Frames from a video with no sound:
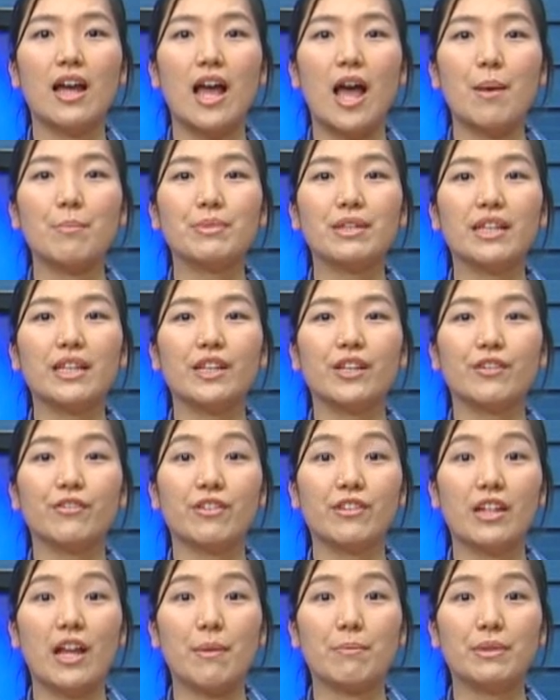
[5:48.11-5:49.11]

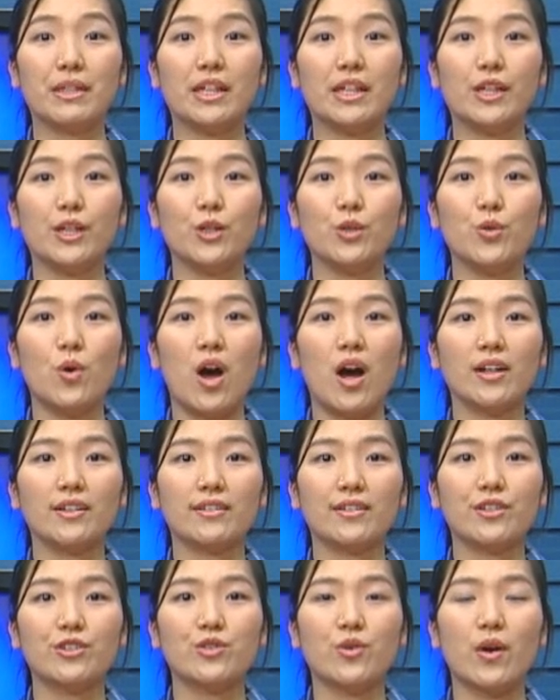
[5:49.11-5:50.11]
MTU
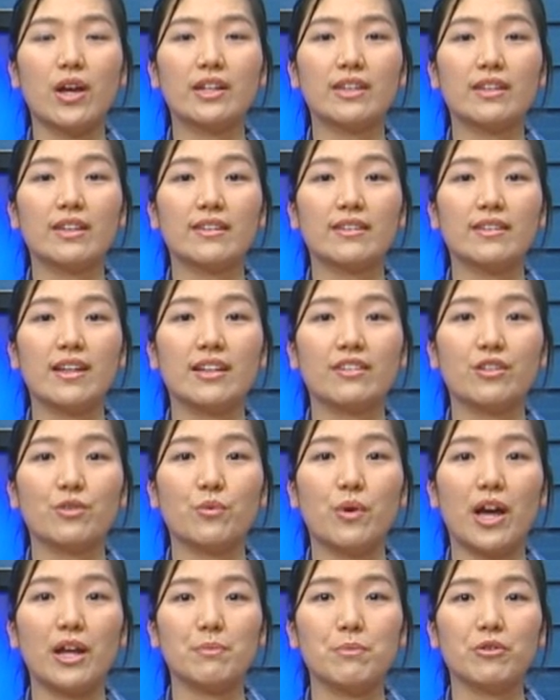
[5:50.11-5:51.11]
also joined this
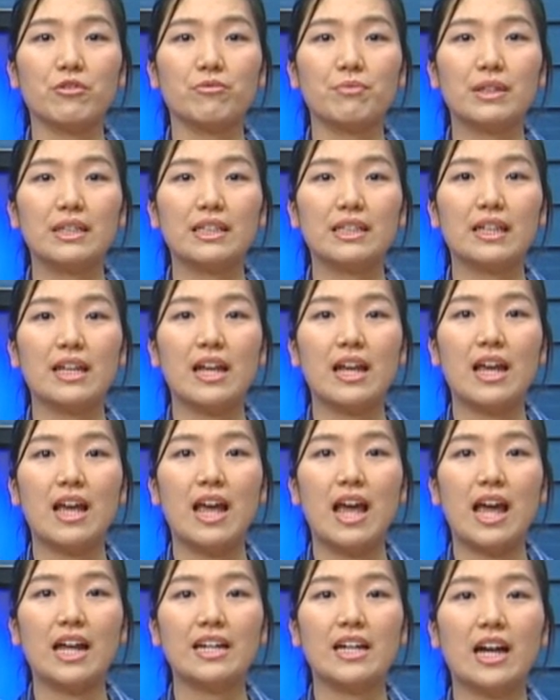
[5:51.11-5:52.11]
nationwide movement
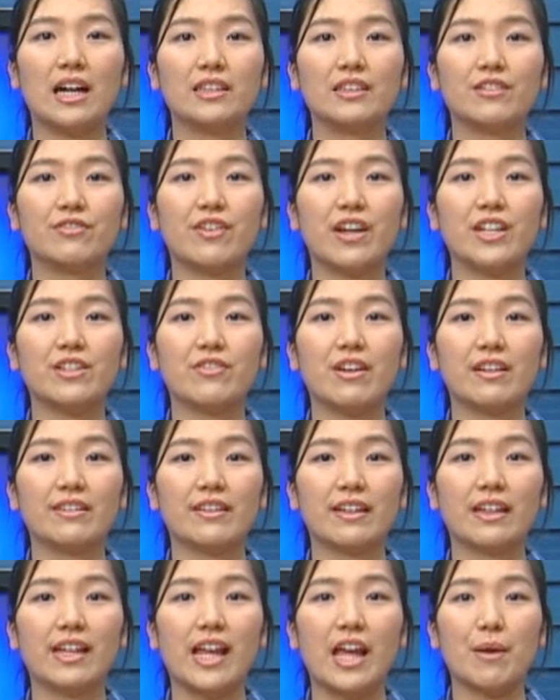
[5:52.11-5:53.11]
and held a
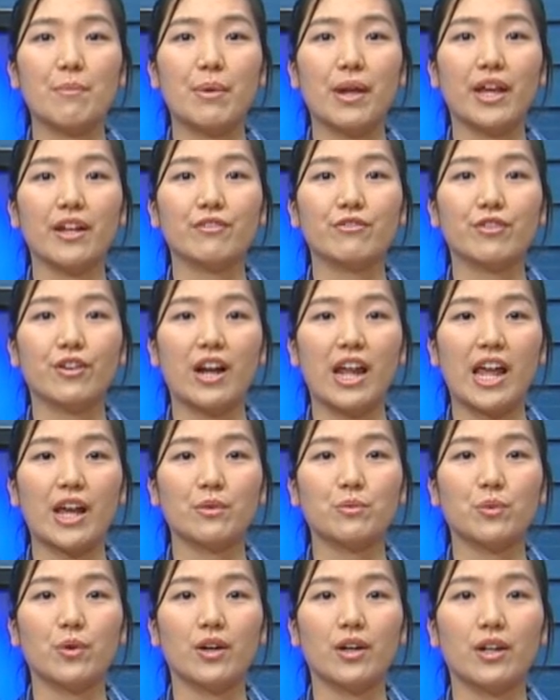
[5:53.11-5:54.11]
fundraising campaign for
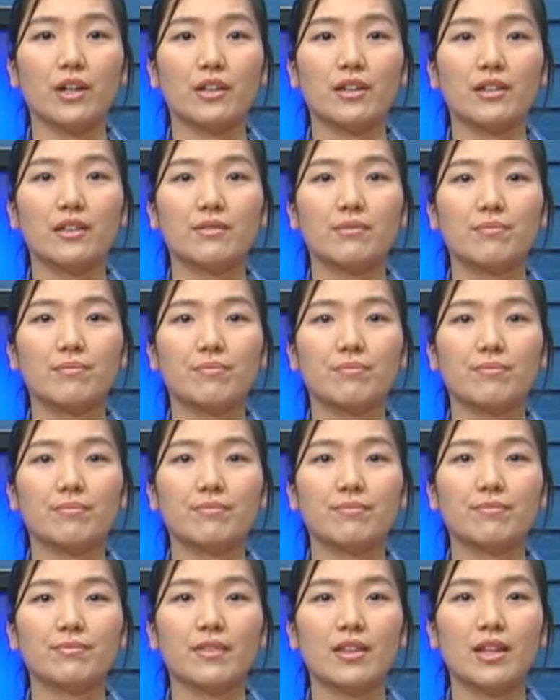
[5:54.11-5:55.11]
Anwar.
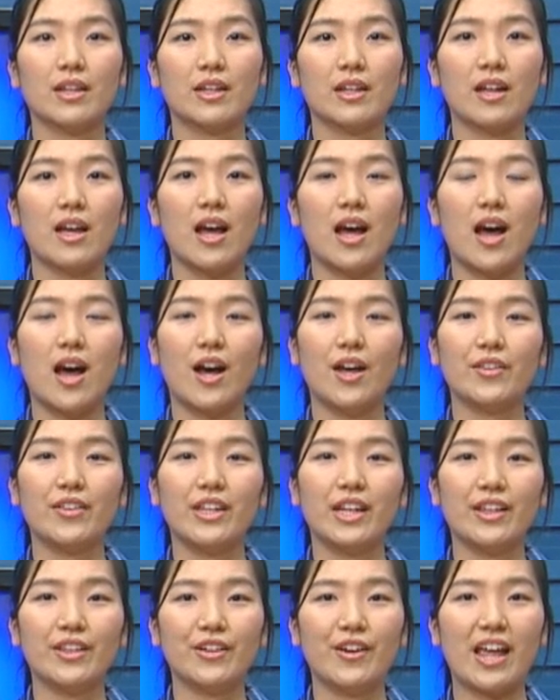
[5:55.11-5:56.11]
On
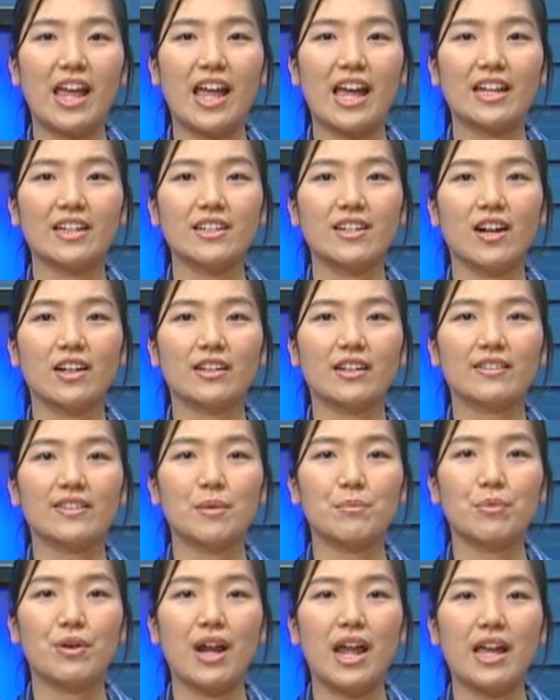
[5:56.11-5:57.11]
the other hand, on
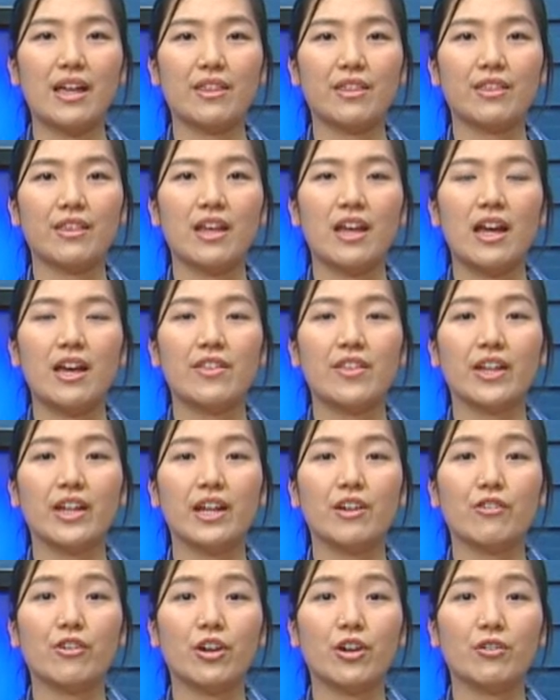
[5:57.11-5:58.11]
December 8th, the
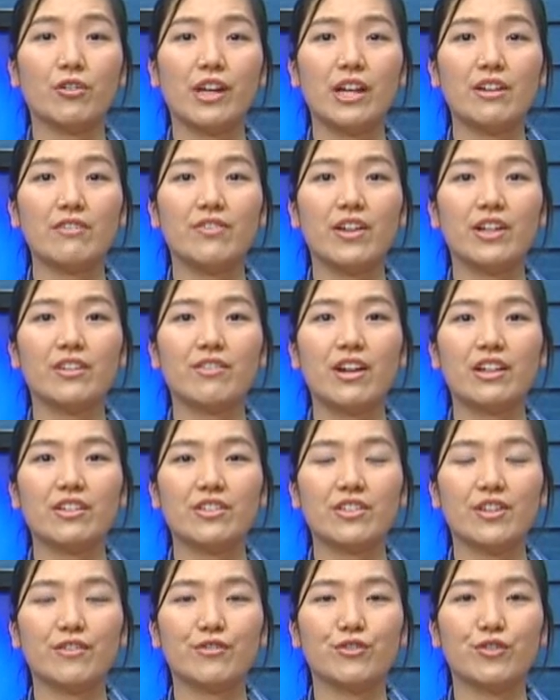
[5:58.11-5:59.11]
Korean
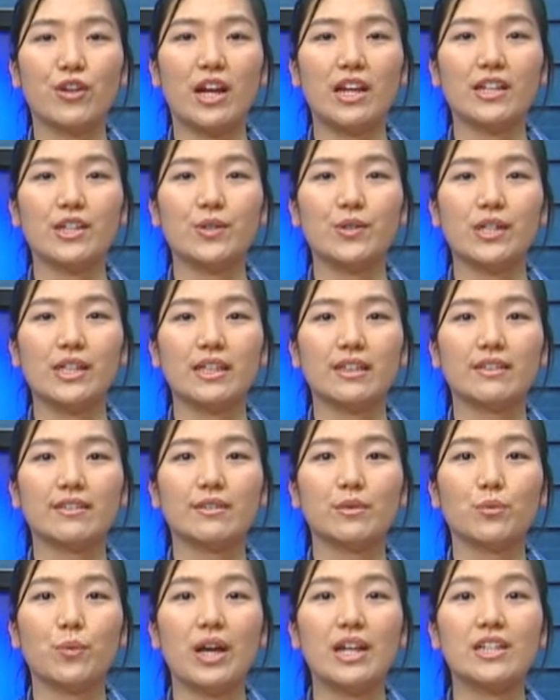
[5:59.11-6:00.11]
Federation of Trade
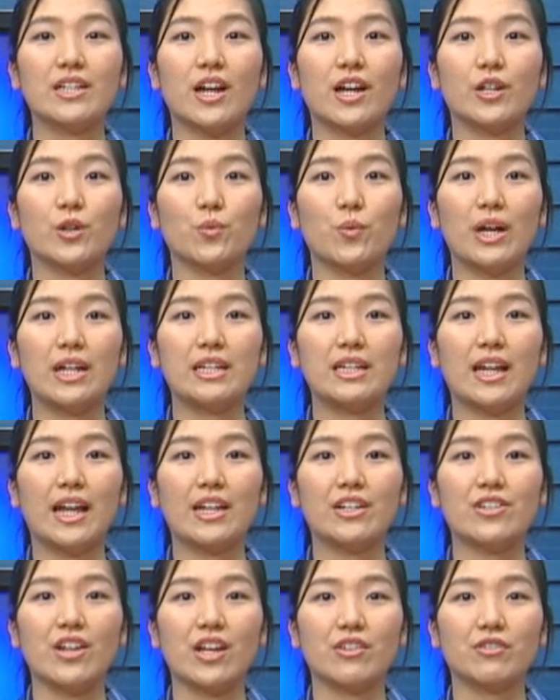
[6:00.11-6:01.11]
Unions went on a
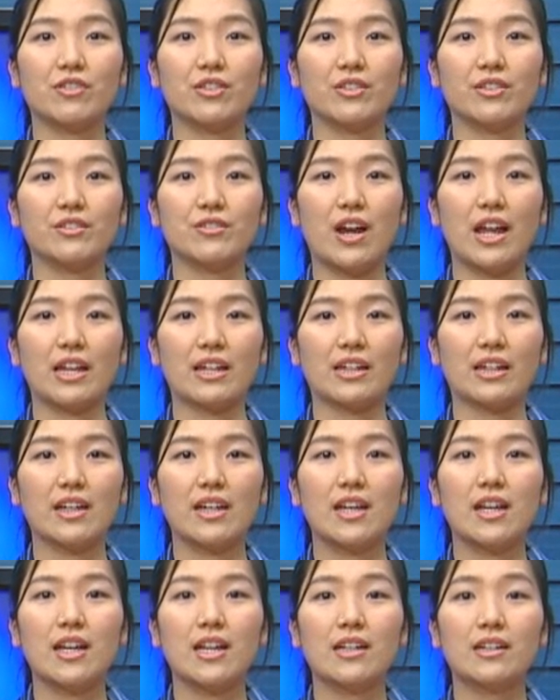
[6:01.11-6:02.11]
one-day general strike
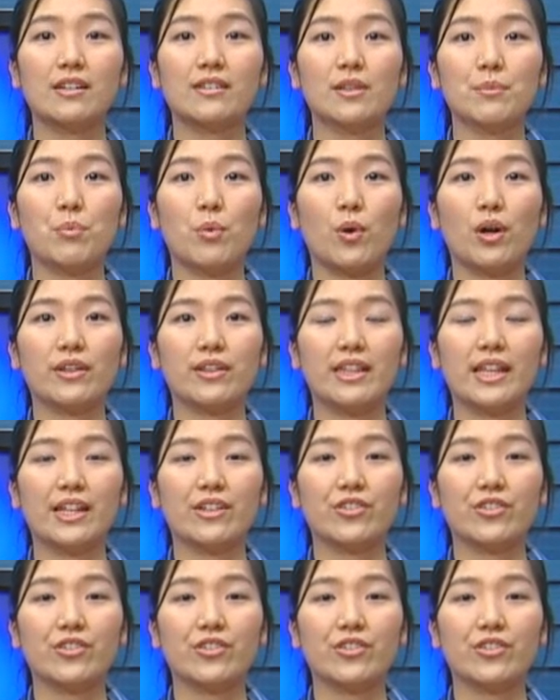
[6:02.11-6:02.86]
to support the